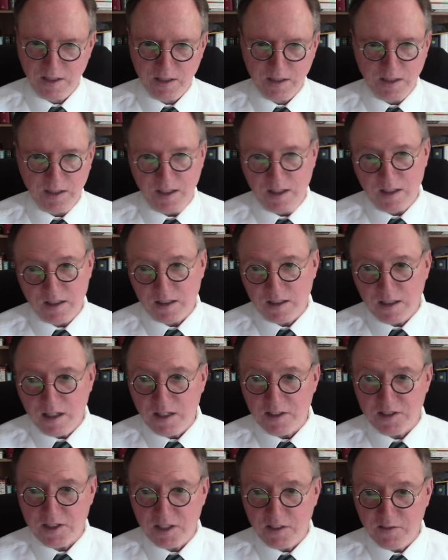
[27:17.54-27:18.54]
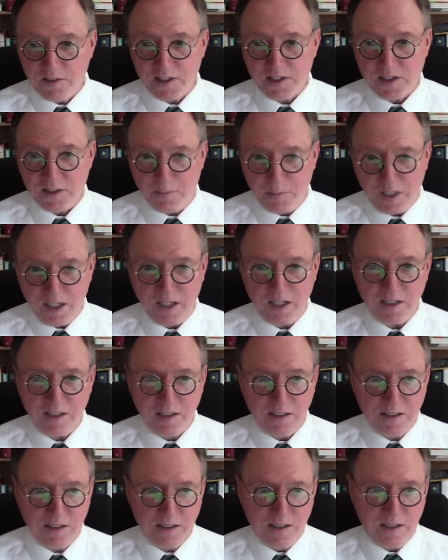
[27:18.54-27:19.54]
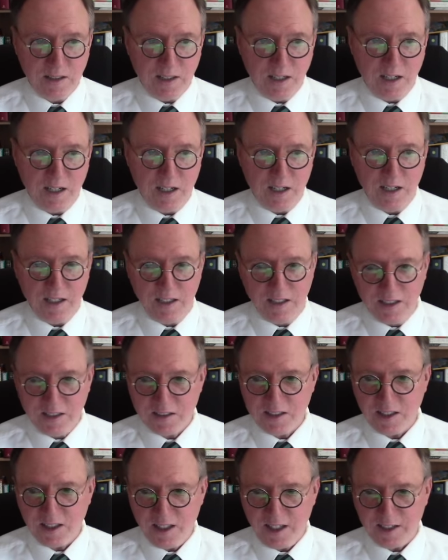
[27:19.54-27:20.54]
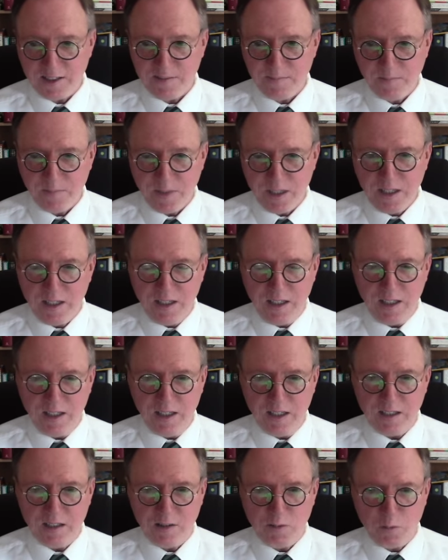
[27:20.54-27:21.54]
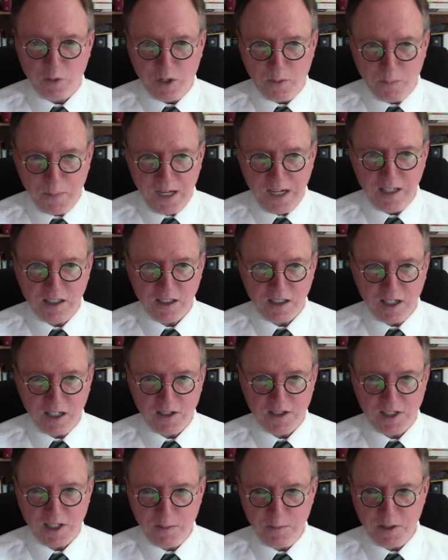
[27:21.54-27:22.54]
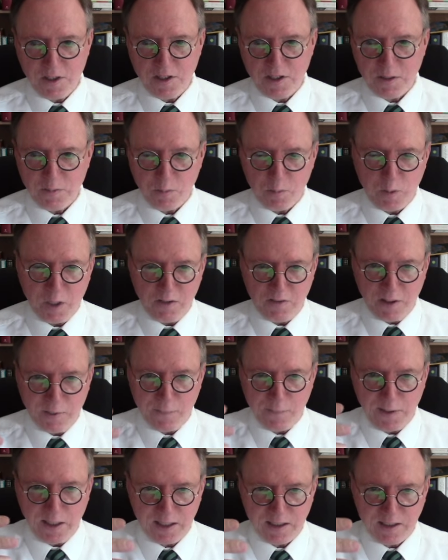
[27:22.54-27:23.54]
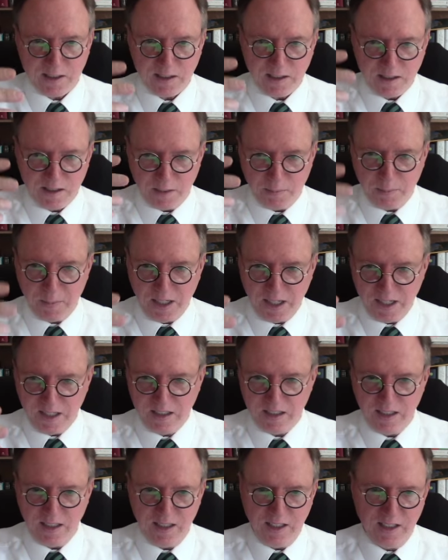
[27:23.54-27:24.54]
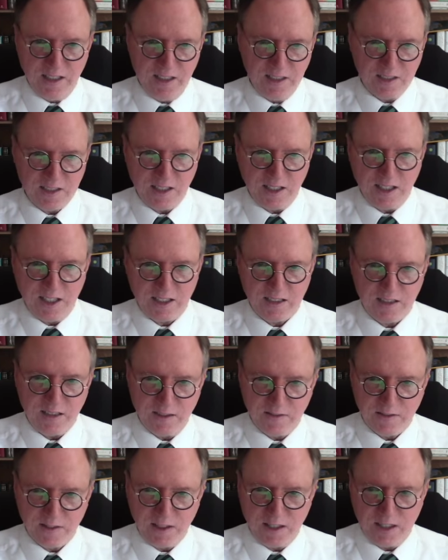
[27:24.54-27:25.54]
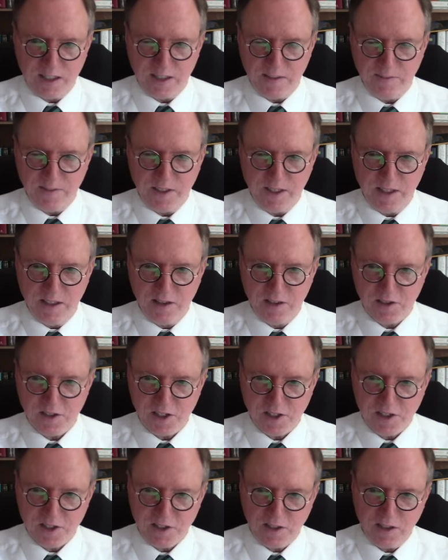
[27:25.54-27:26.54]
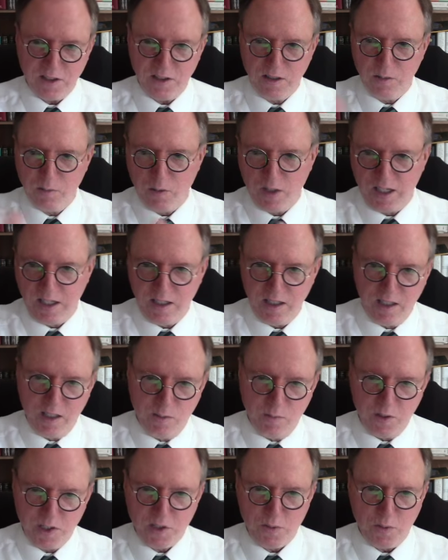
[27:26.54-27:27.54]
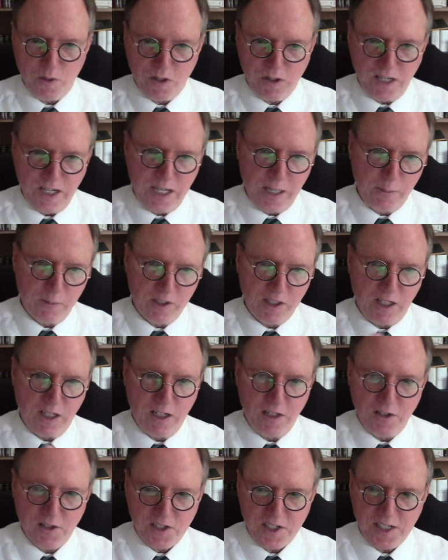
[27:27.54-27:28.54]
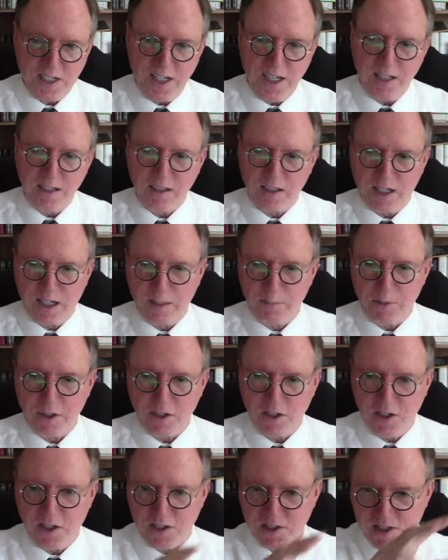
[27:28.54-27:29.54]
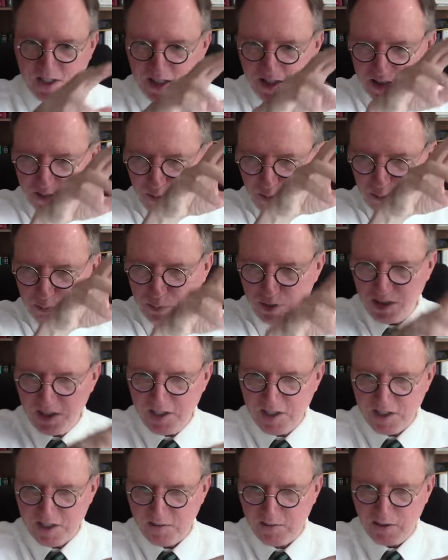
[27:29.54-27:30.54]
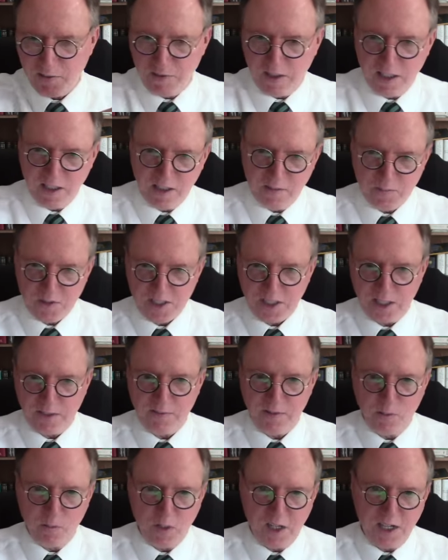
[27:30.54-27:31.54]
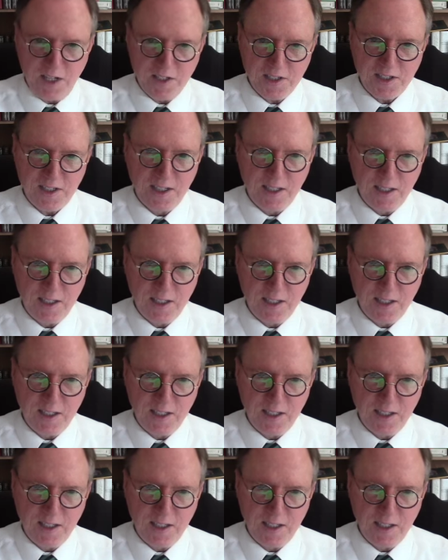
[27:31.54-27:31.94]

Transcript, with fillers: Uh, God's given us a mind, uh, an intellect. It, we are made in God's image. We reflect the mind and intellect of God. And there's a certain way in which we are able to understand God because He has been pleased to reveal Himself in ways